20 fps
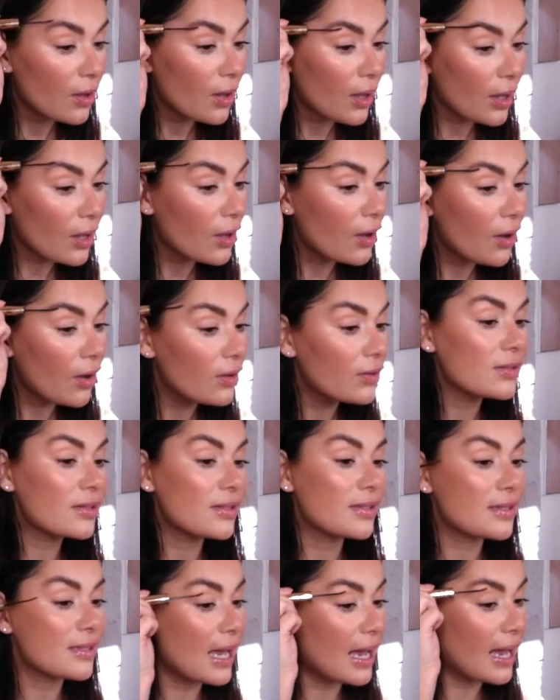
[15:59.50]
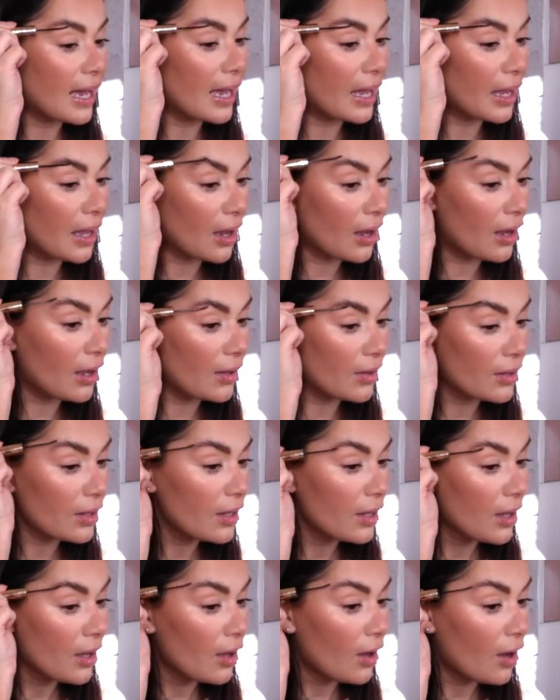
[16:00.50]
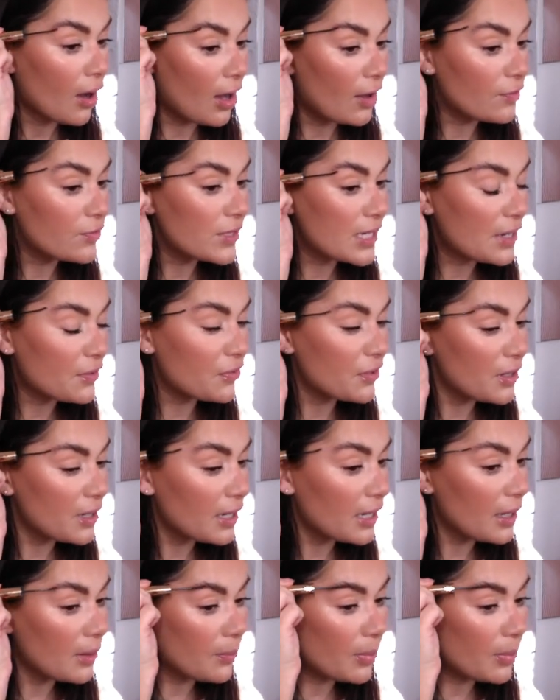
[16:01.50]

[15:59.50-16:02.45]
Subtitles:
I can't say. I've definitely